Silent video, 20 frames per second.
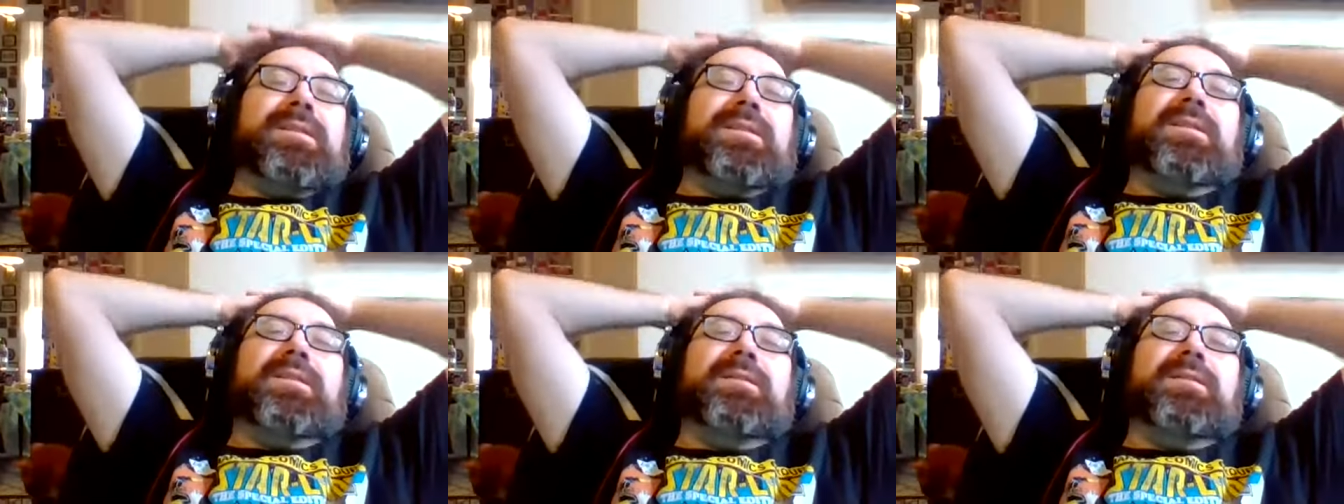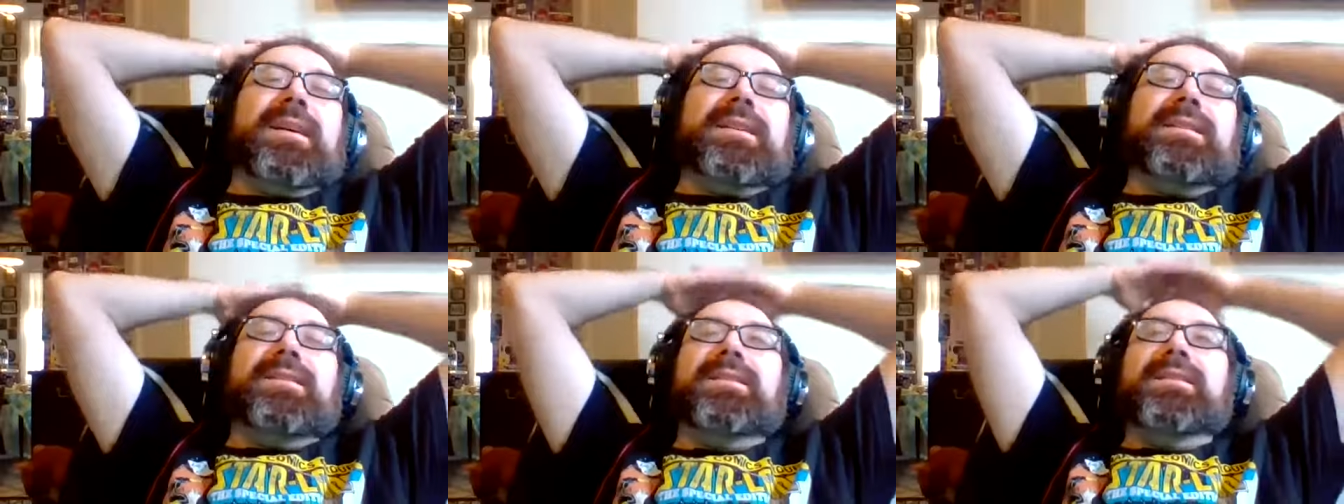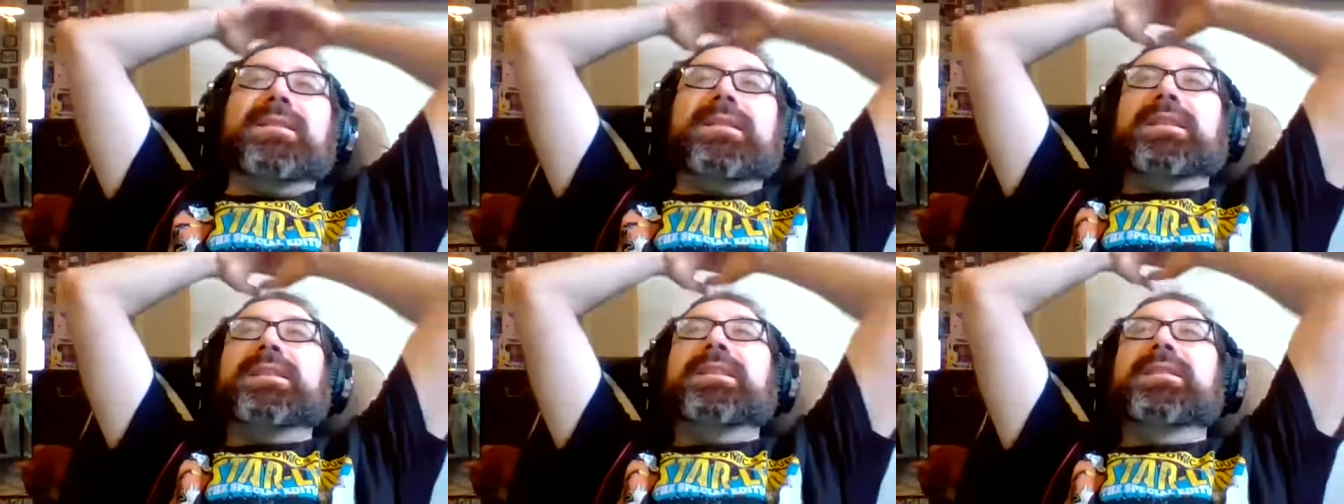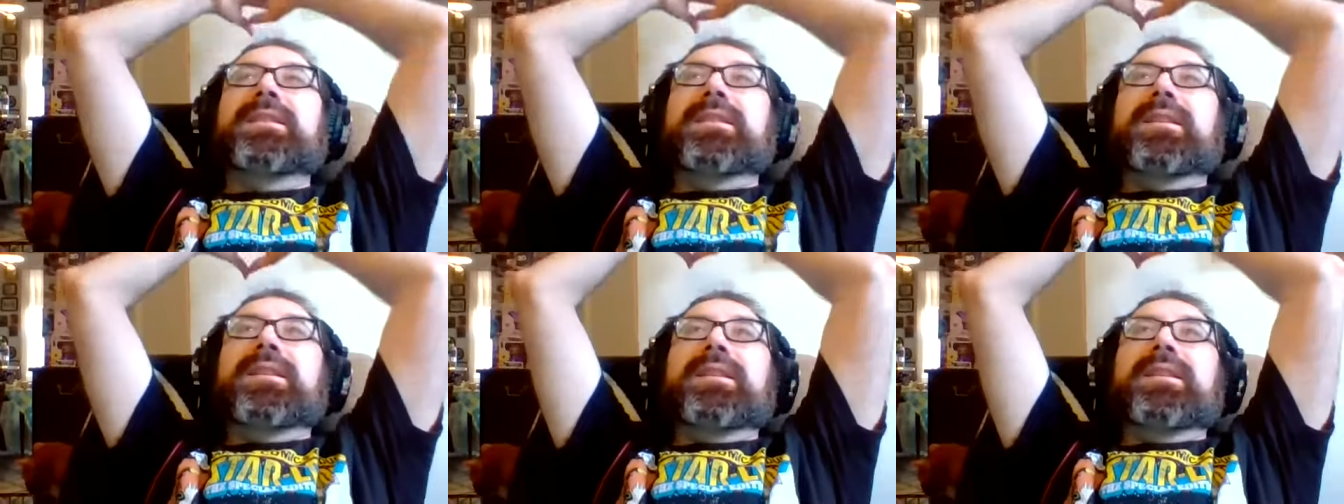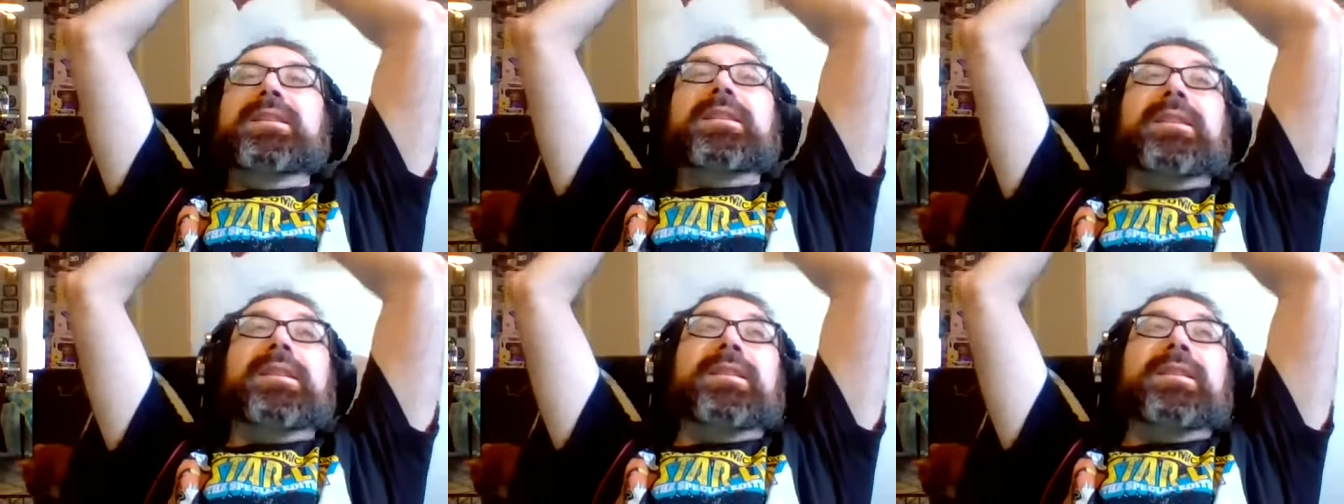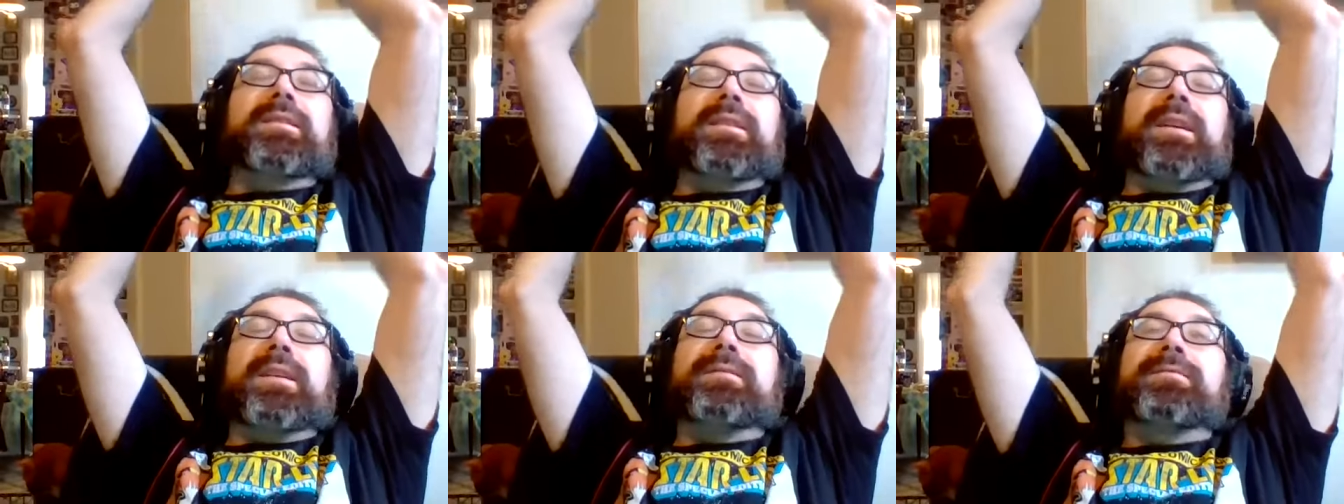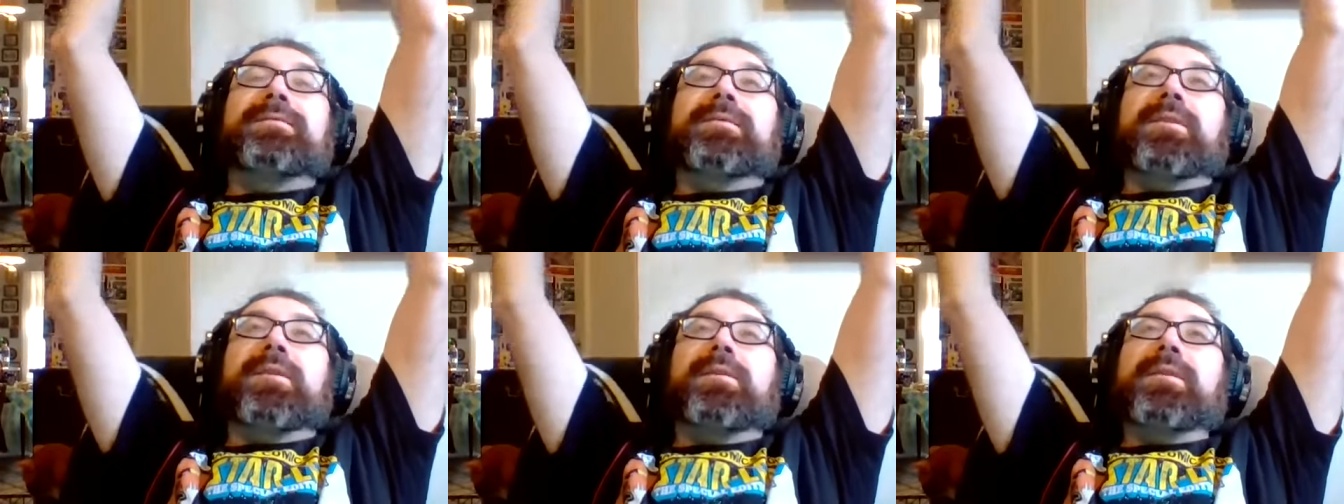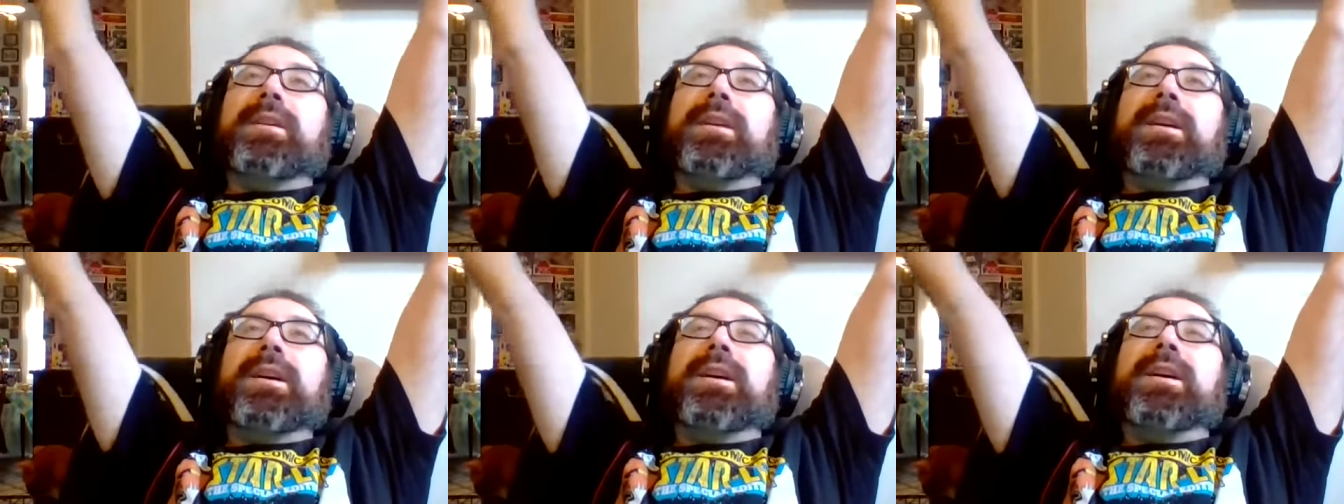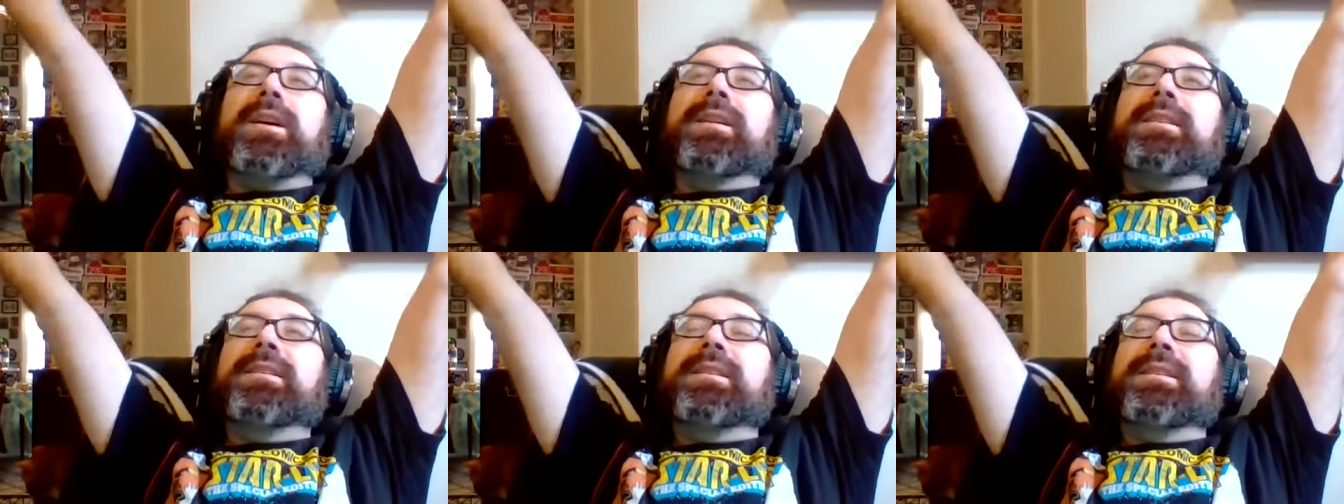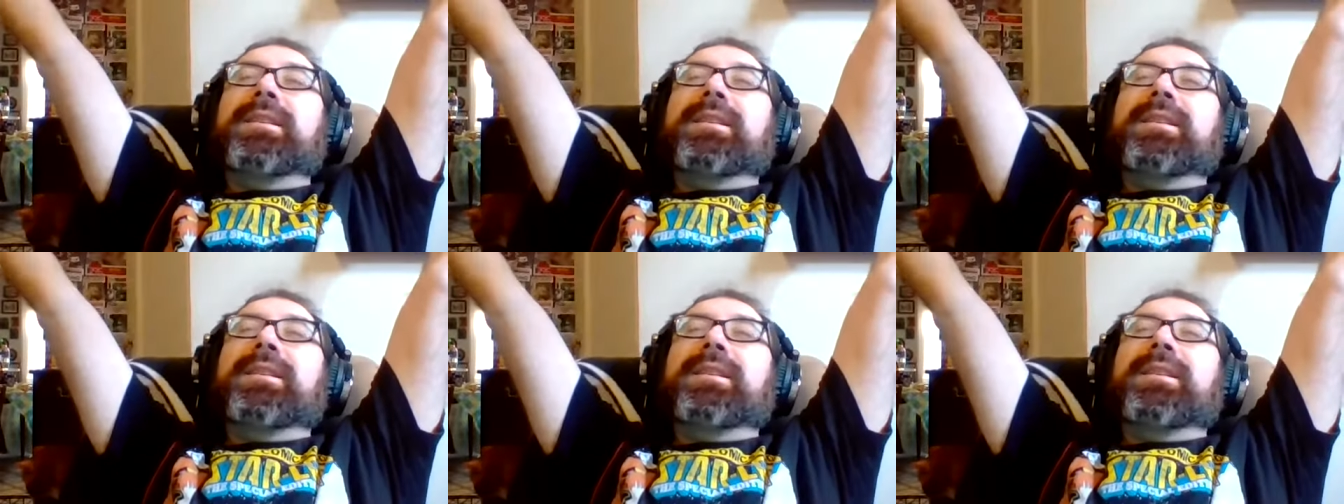still wrestling in in Florida.